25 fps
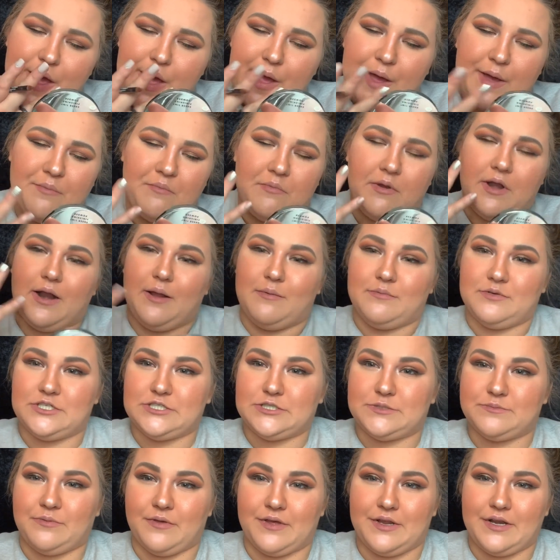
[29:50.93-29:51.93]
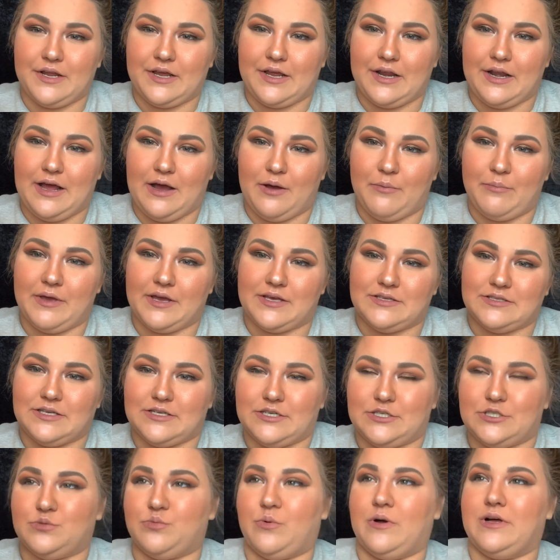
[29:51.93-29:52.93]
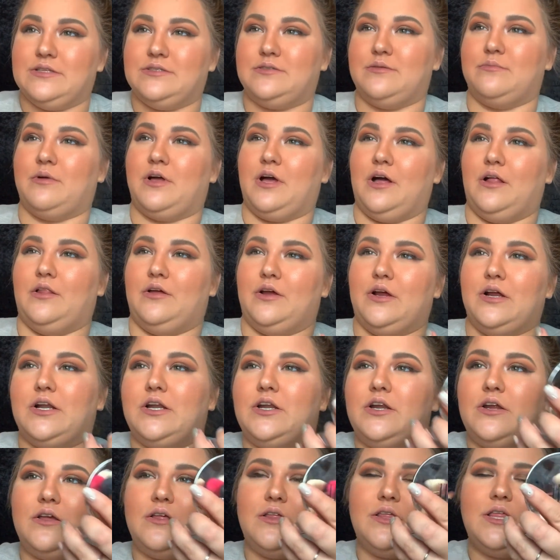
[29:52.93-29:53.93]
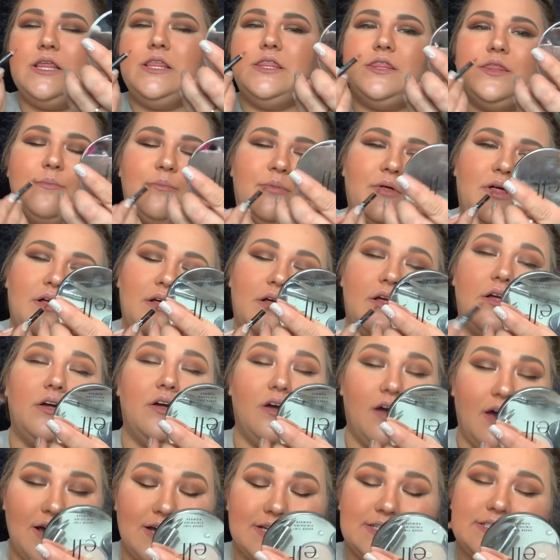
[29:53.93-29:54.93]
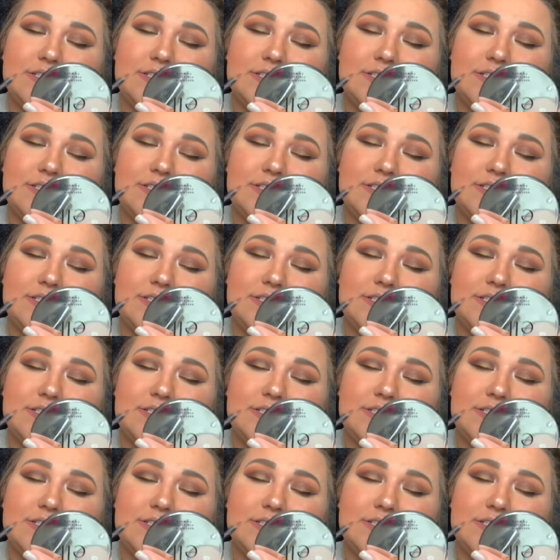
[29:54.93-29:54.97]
And I'm just blending it out because I just want some color underneath the gloss.